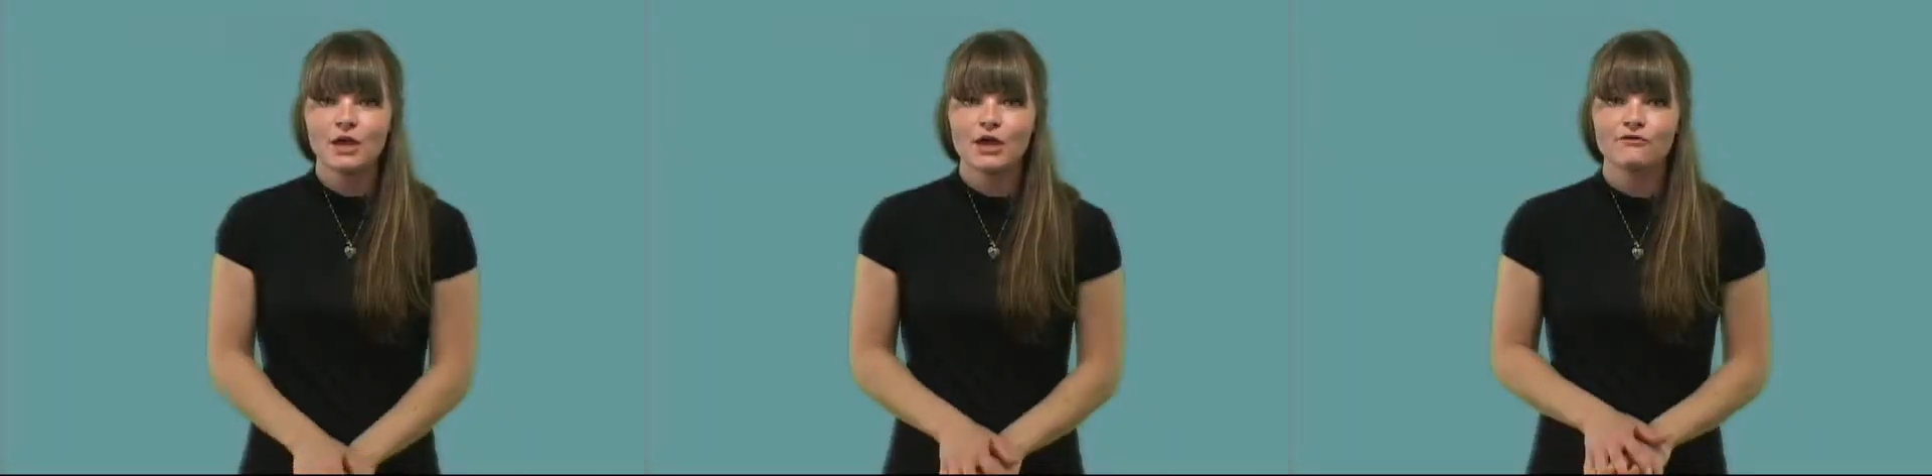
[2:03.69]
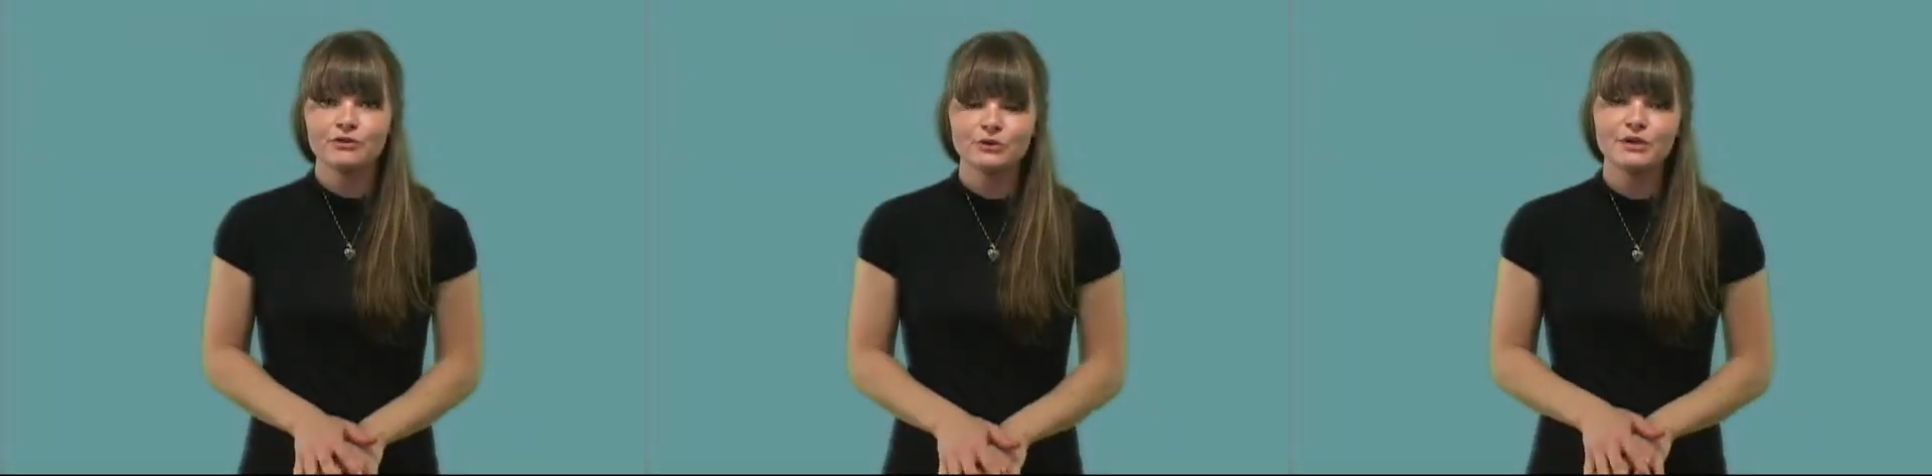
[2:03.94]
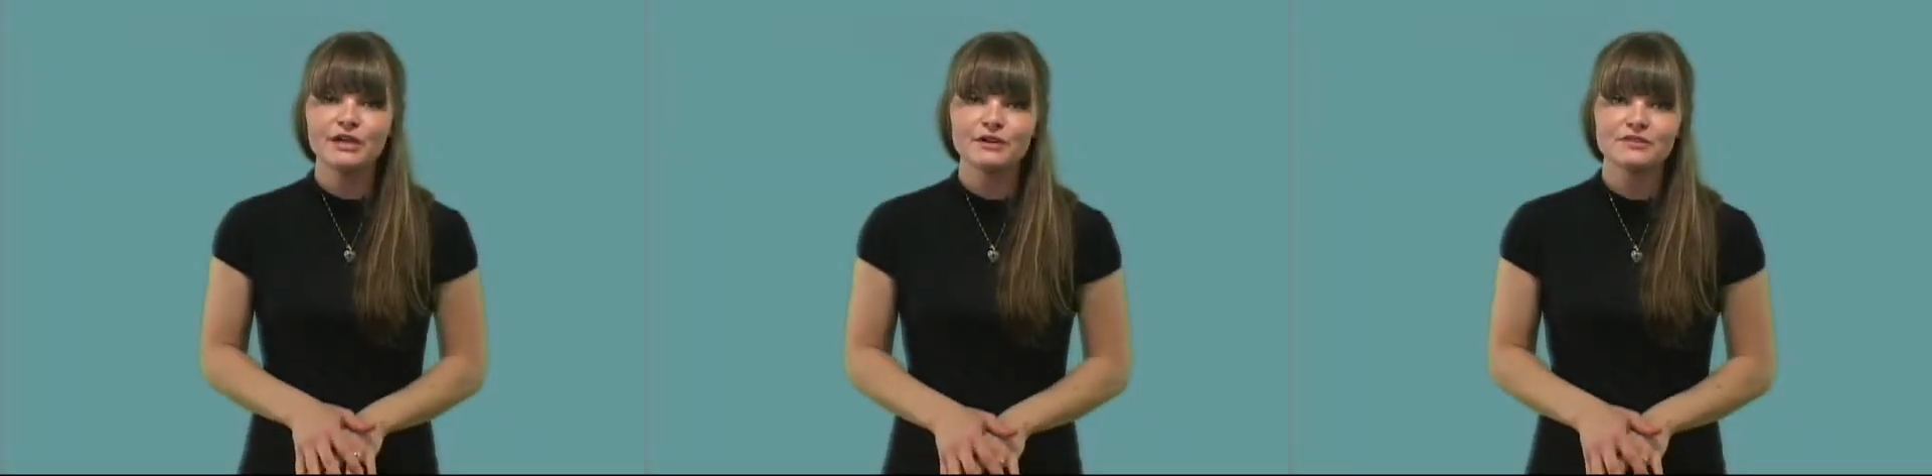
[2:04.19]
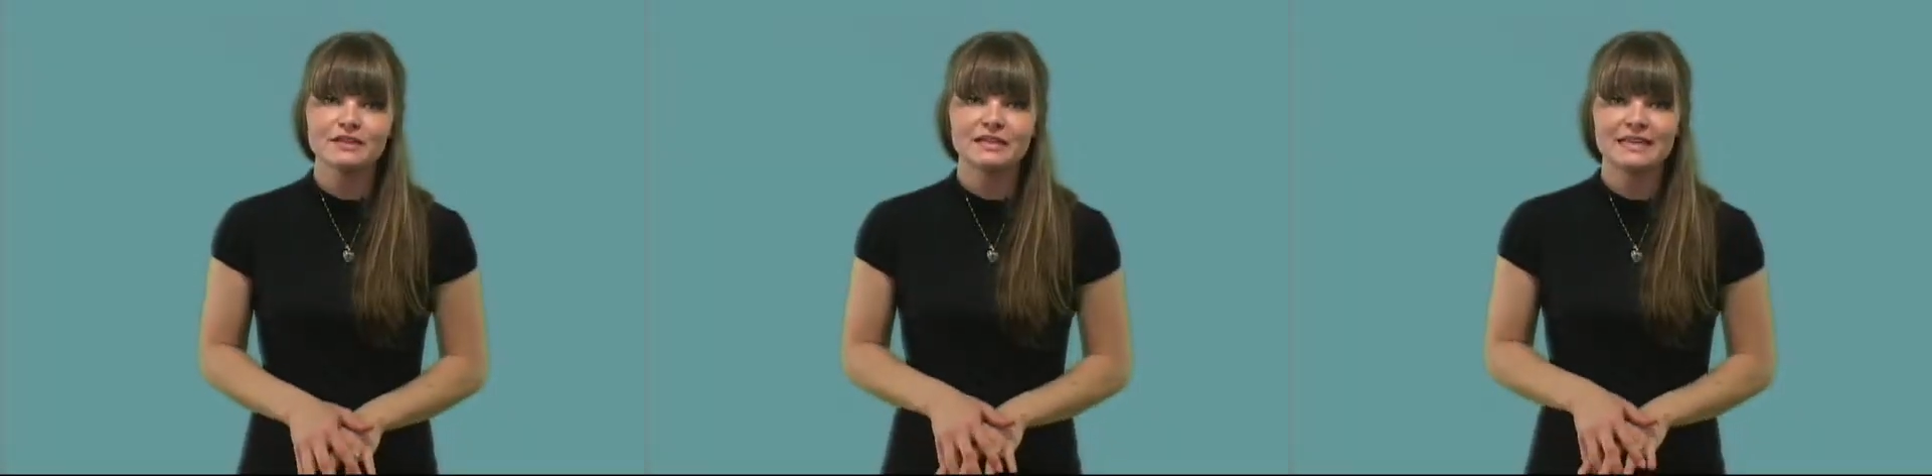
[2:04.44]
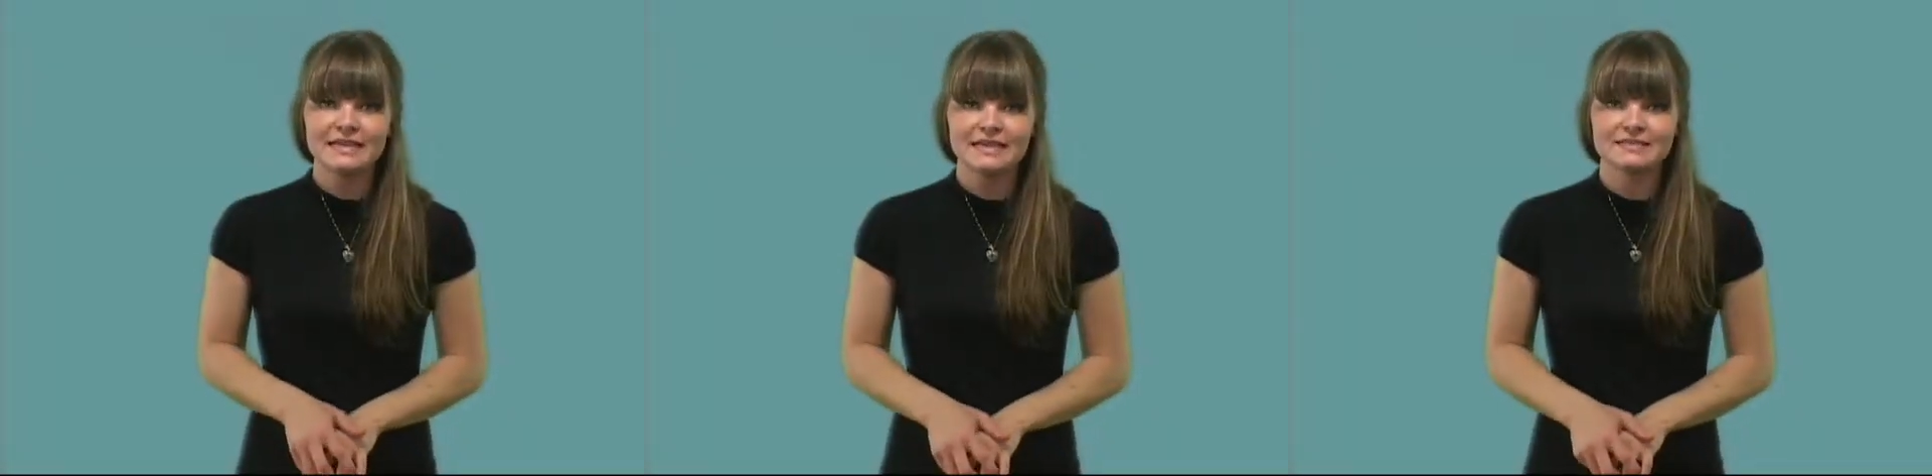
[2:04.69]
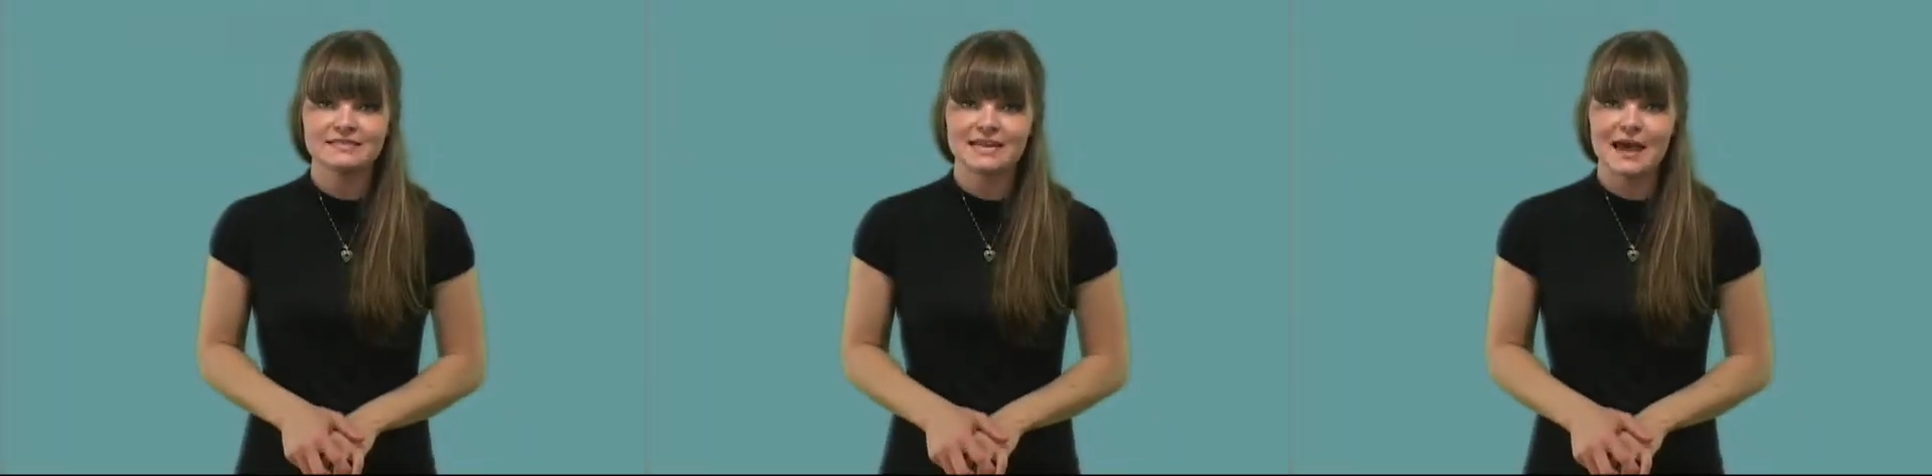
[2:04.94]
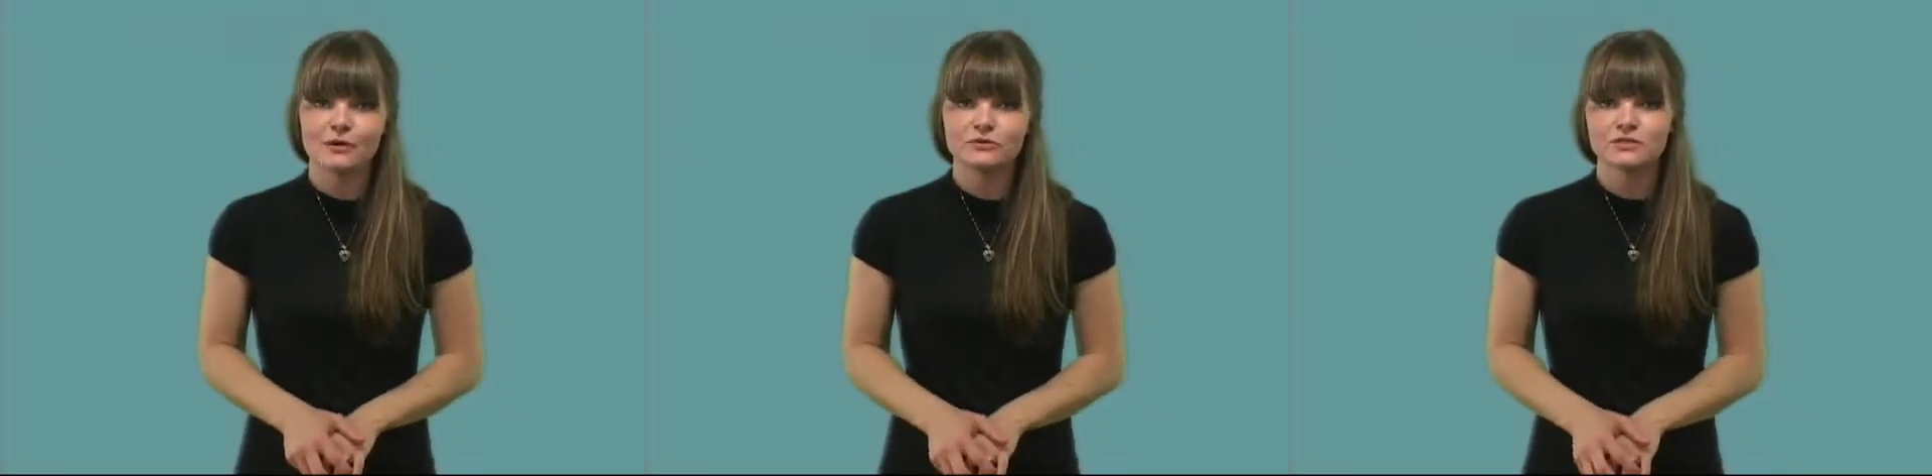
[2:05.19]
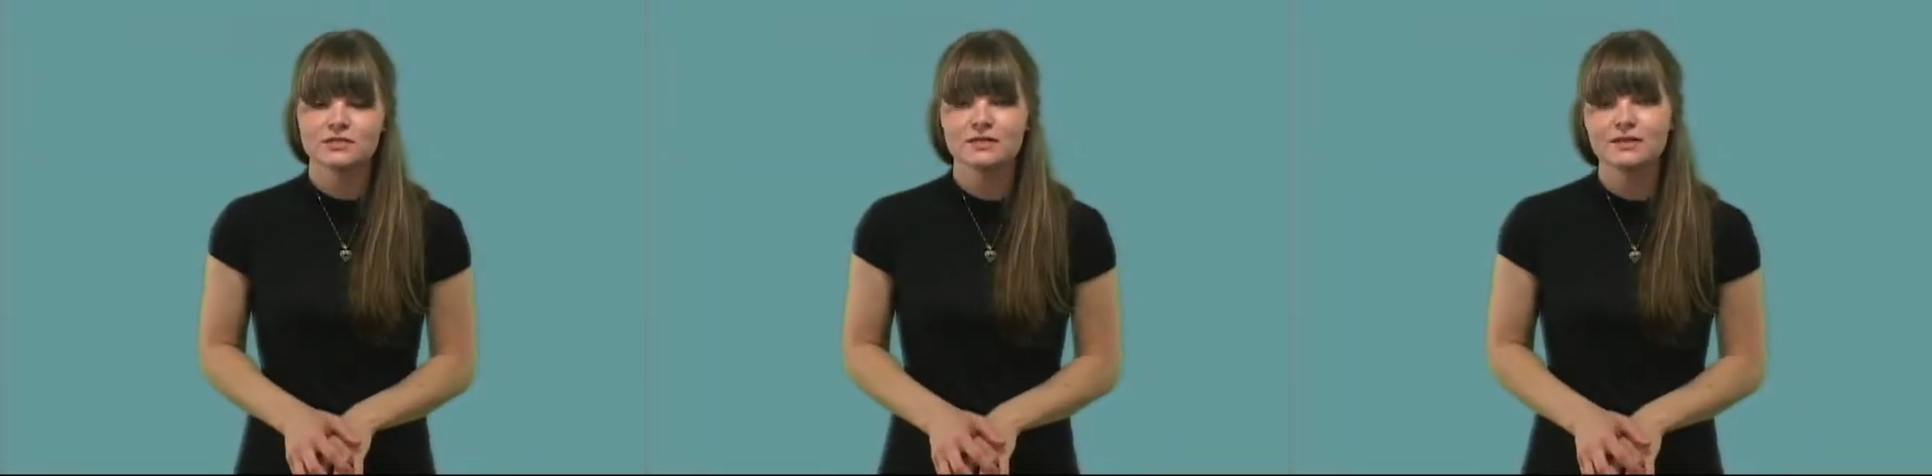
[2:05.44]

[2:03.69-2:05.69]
If you hear the clicking sound,